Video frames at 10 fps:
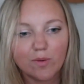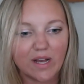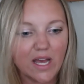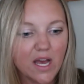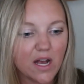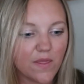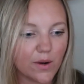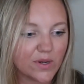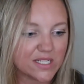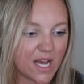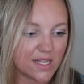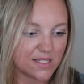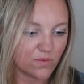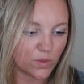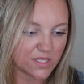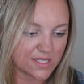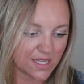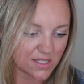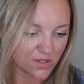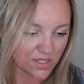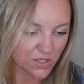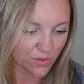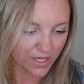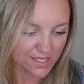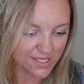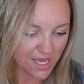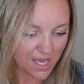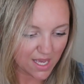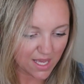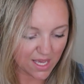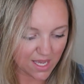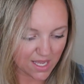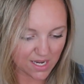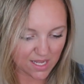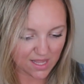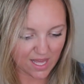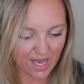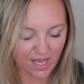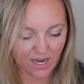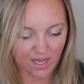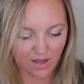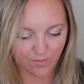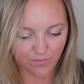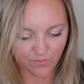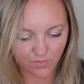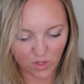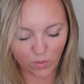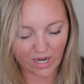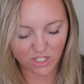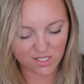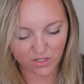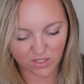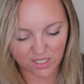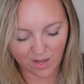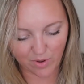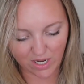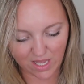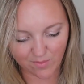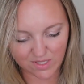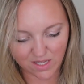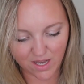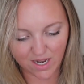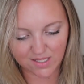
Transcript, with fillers: store, but there were tons of wooden sensory toys in that um, when I just looked it up on Amazon.